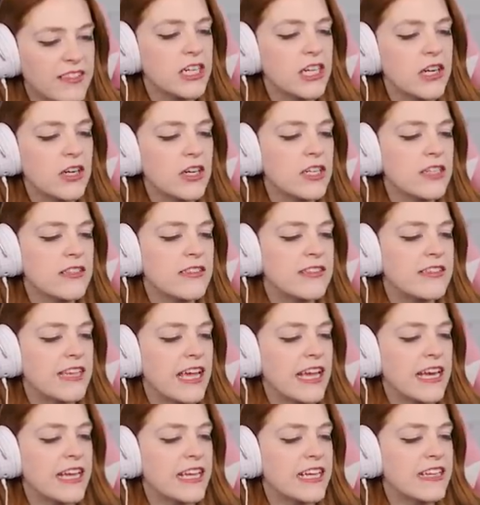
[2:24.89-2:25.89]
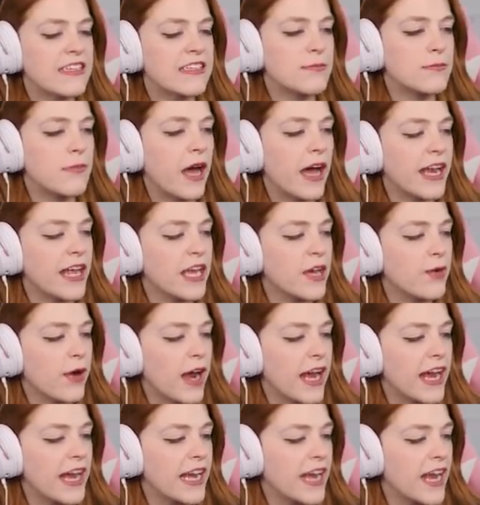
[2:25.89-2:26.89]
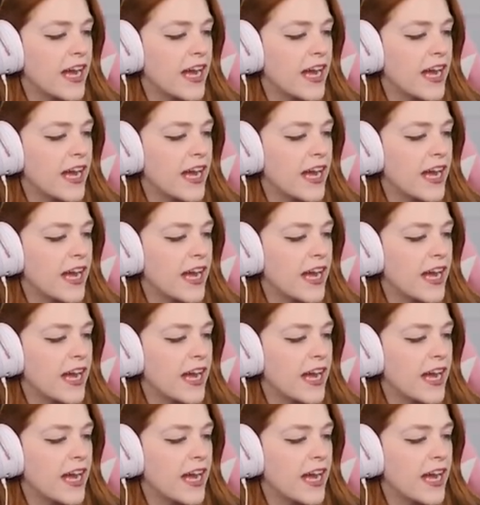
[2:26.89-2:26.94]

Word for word: good old St. Nick's money right